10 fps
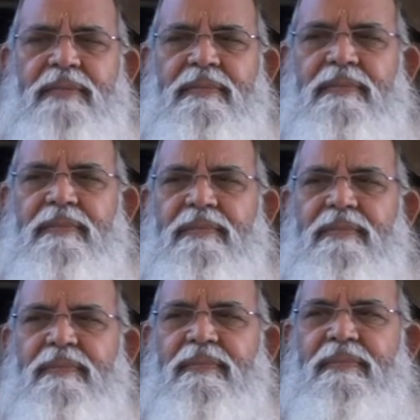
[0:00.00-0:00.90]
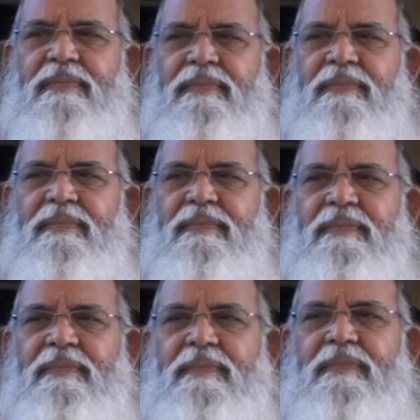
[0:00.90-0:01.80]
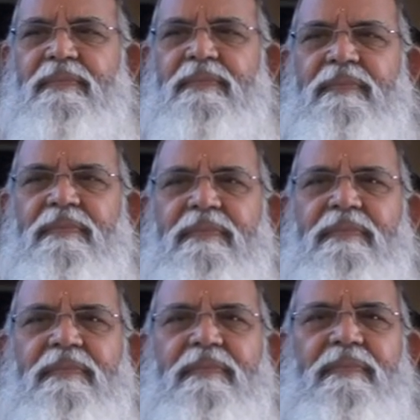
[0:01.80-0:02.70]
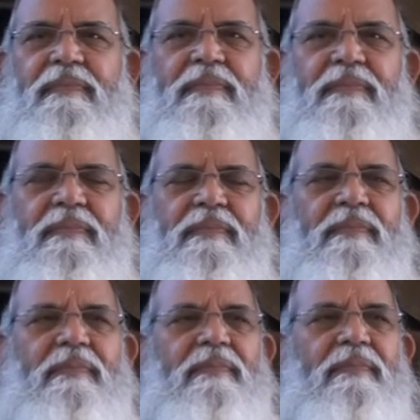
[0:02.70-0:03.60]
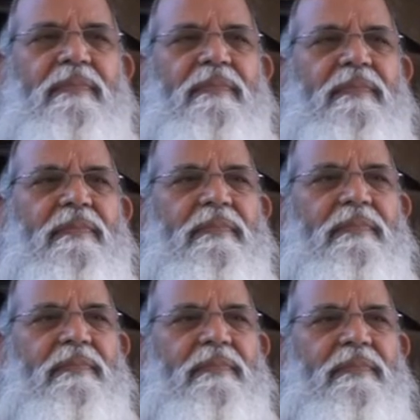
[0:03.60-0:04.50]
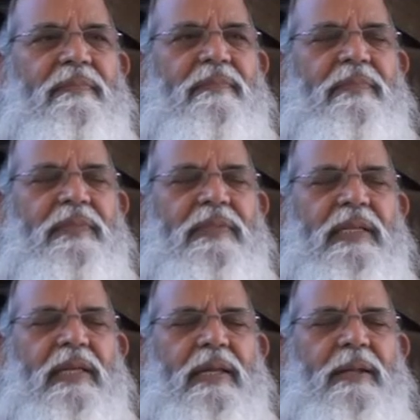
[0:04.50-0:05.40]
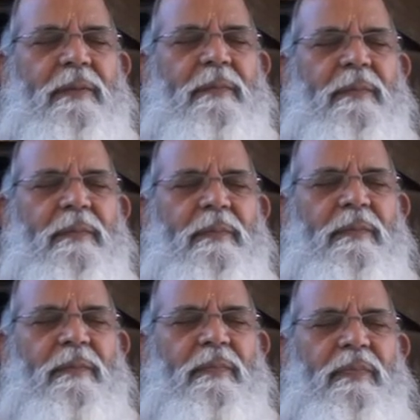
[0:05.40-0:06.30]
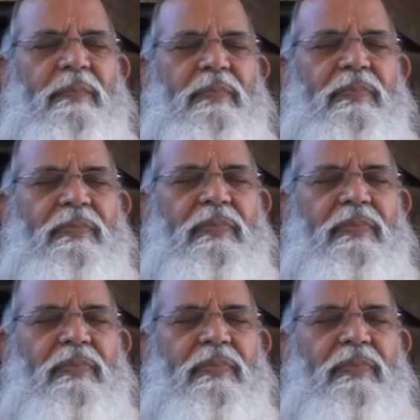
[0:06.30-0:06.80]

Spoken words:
Nobody speaks.